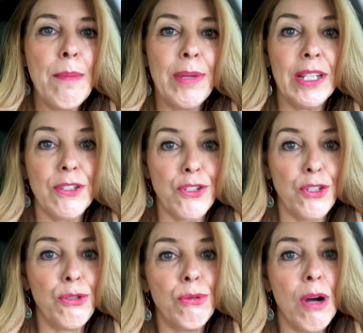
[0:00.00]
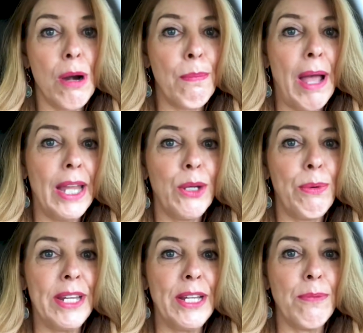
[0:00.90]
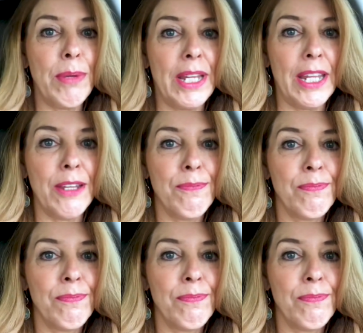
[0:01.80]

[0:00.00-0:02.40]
because you are my queen bee.